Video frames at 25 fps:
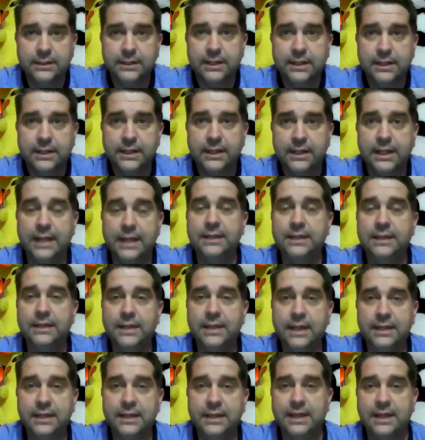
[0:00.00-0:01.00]

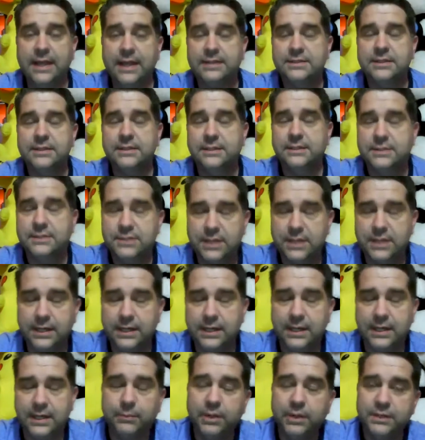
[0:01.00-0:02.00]
And that's saying
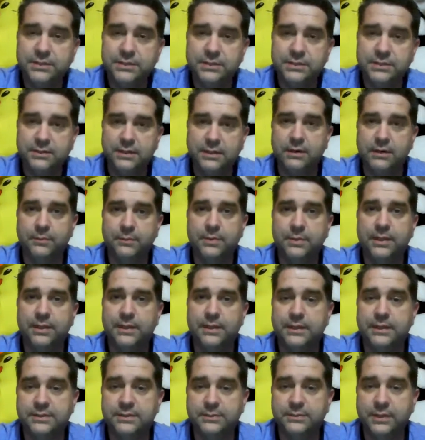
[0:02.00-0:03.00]
how much therapy
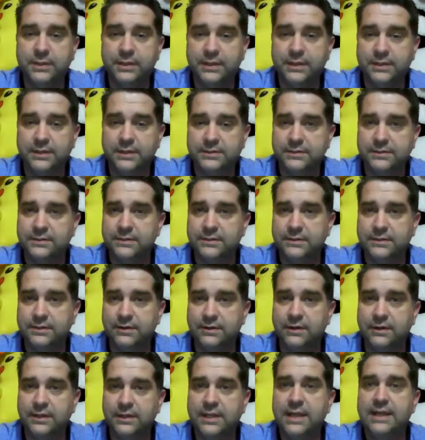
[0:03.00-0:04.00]
is, because
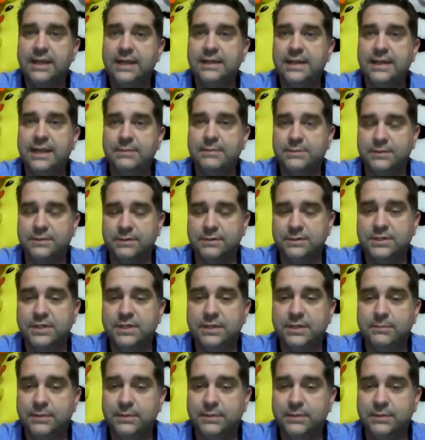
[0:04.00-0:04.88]
arcade games aren't cheap,